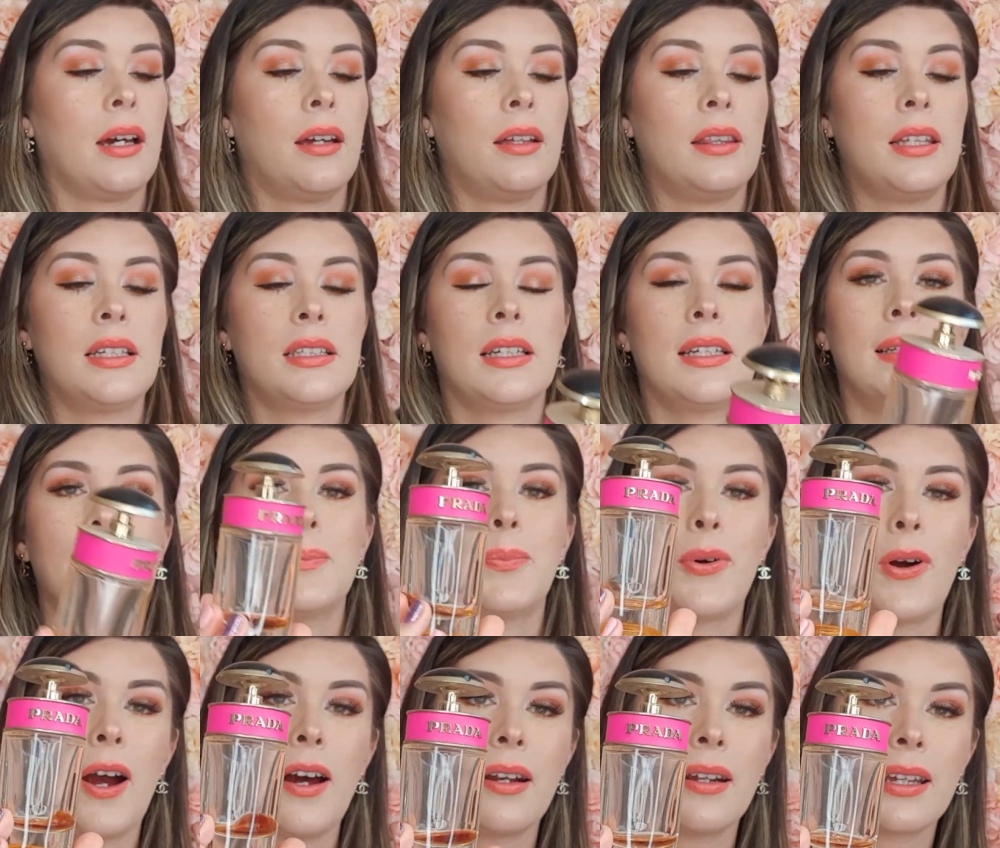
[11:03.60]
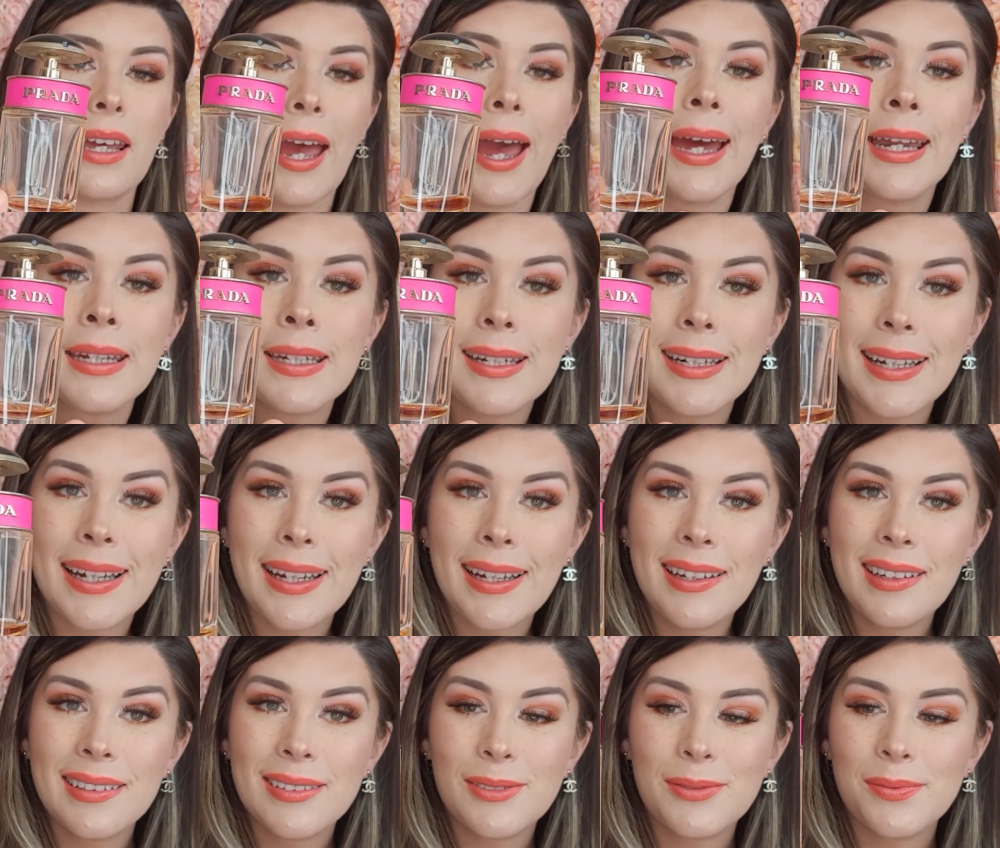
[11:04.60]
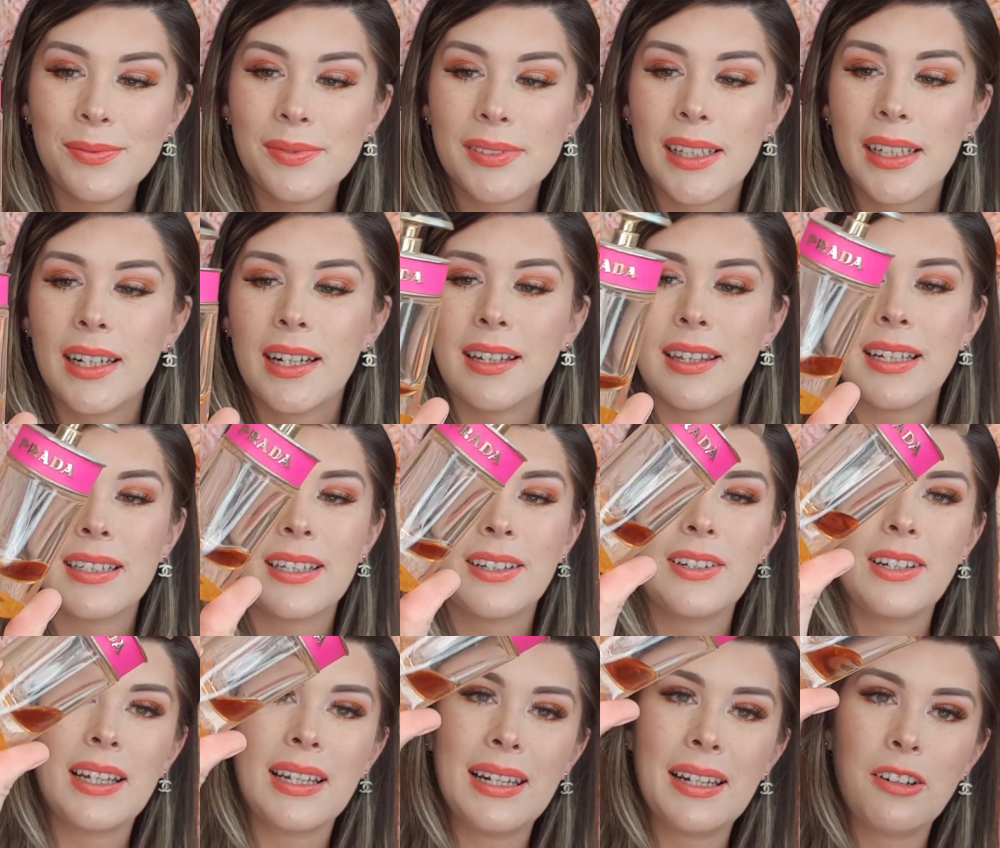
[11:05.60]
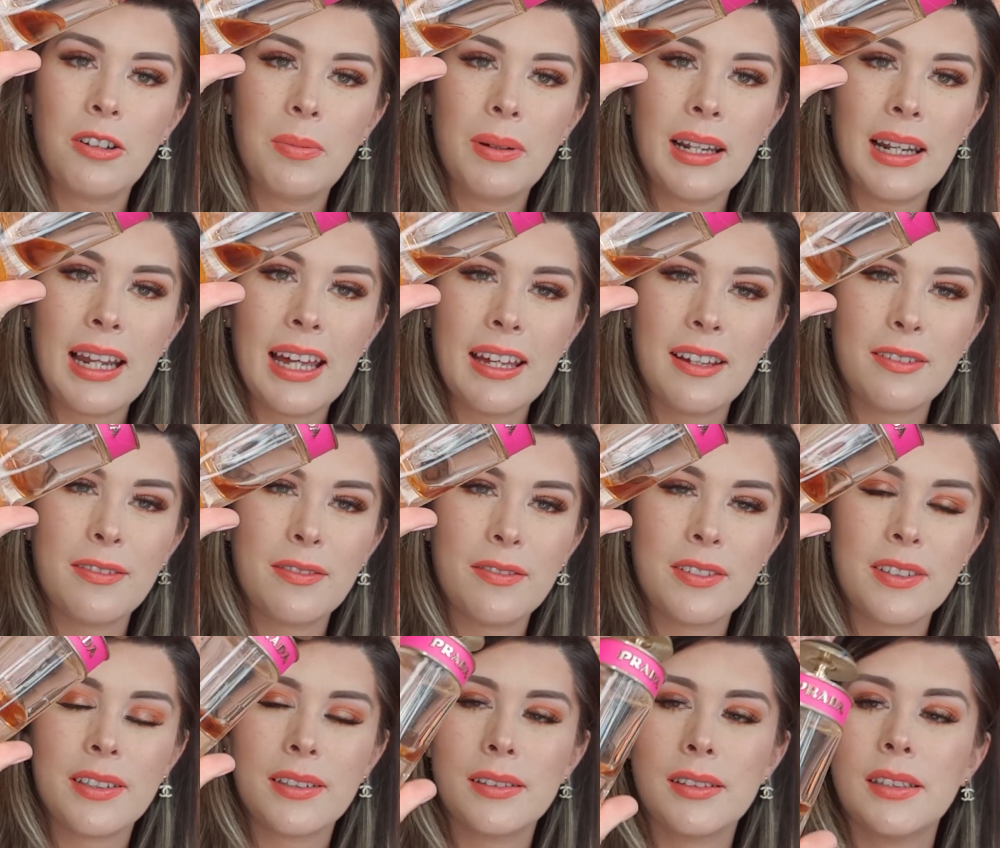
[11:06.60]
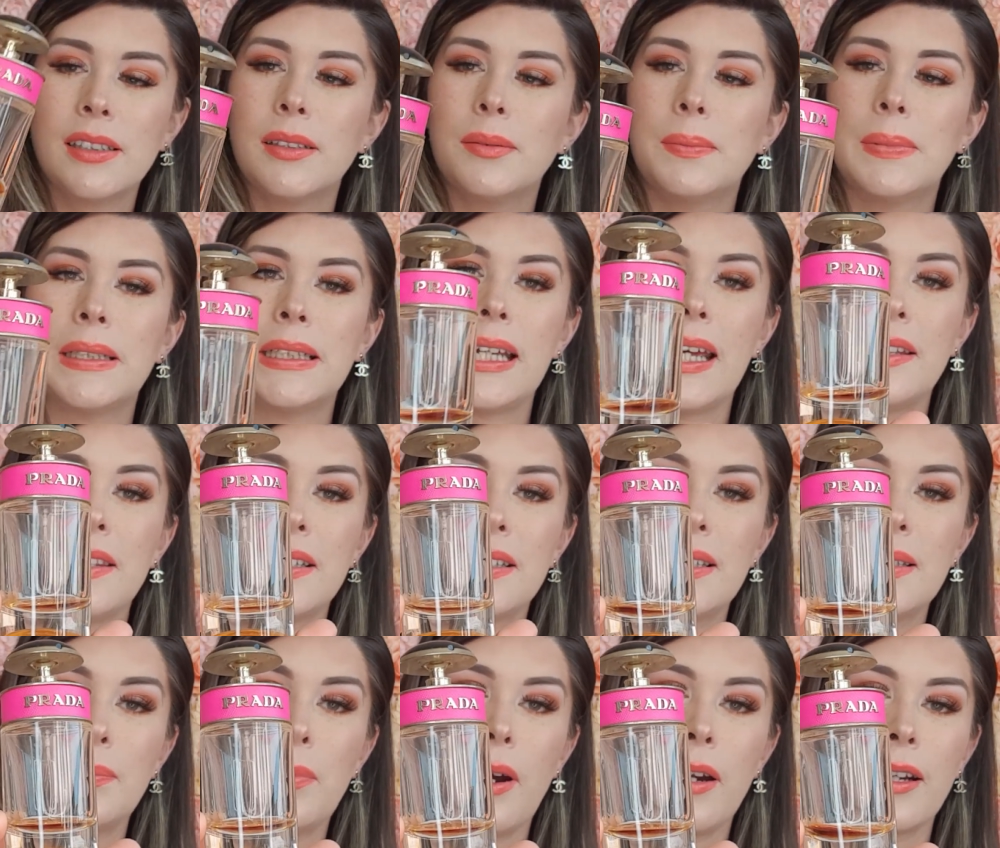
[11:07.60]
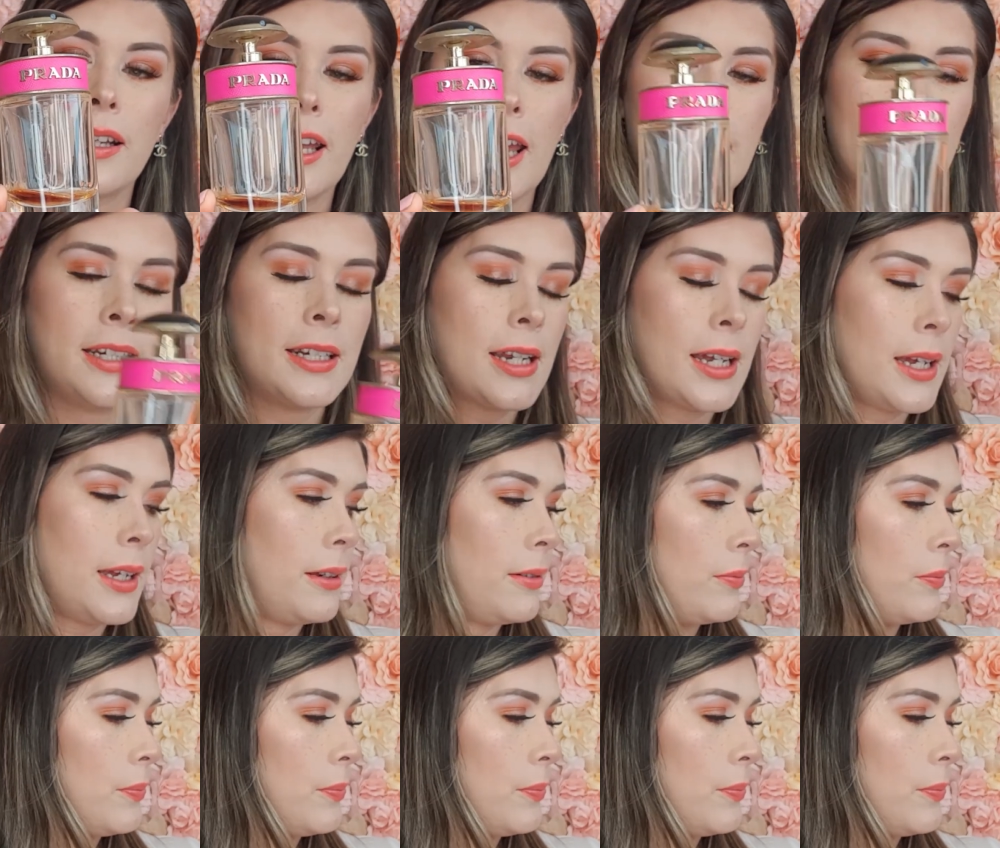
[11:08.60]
This is Prada Candy. There's only a little bit left, but yeah, this is Prada Candy.